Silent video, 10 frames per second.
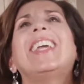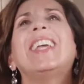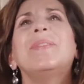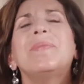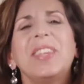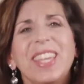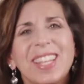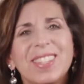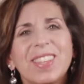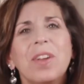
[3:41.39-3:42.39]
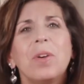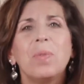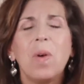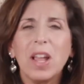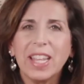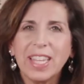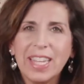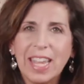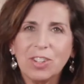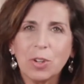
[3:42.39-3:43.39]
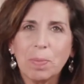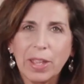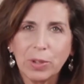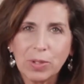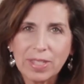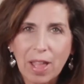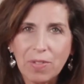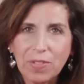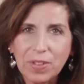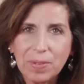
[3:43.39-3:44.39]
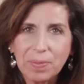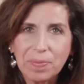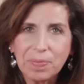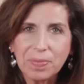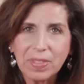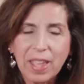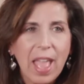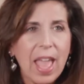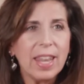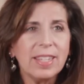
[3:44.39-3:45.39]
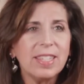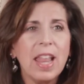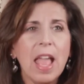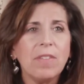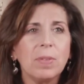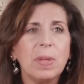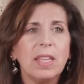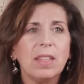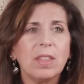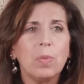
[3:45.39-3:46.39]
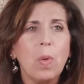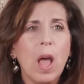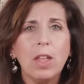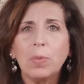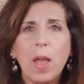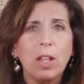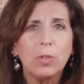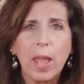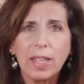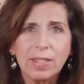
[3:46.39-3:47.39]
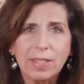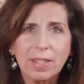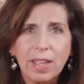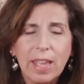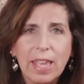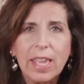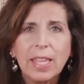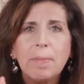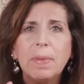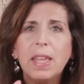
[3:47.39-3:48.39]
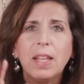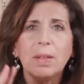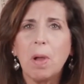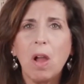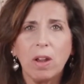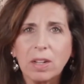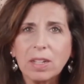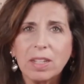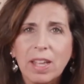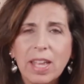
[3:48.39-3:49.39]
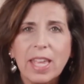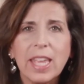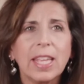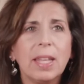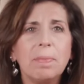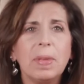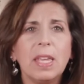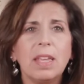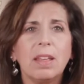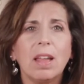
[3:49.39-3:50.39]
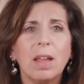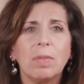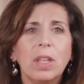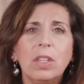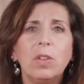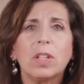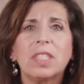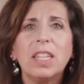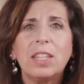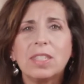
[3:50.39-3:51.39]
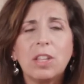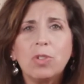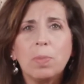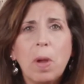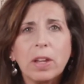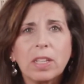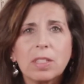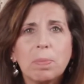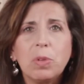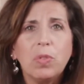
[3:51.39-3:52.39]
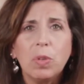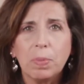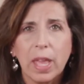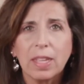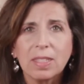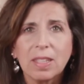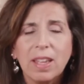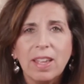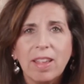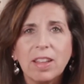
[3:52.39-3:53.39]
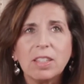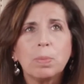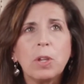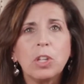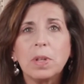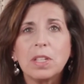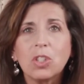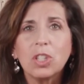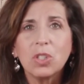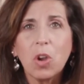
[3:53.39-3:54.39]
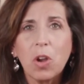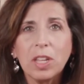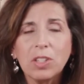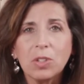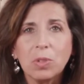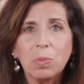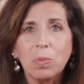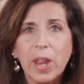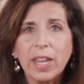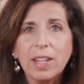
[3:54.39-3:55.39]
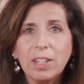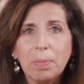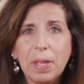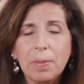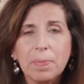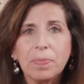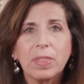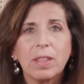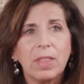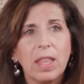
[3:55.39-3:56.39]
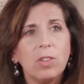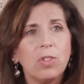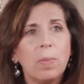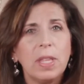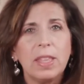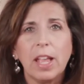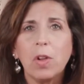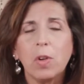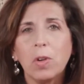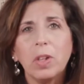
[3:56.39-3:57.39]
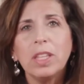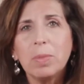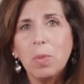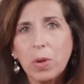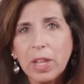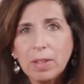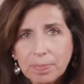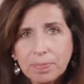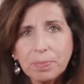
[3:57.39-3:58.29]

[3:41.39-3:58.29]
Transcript: It means walking in nature by yourself. And it doesn't have to be the wild, wild west. It can be a park. It can be in New York City. Central Park is a beautiful place. And especially when it's just starting to rain a little bit, then there's nobody there, or early in the morning.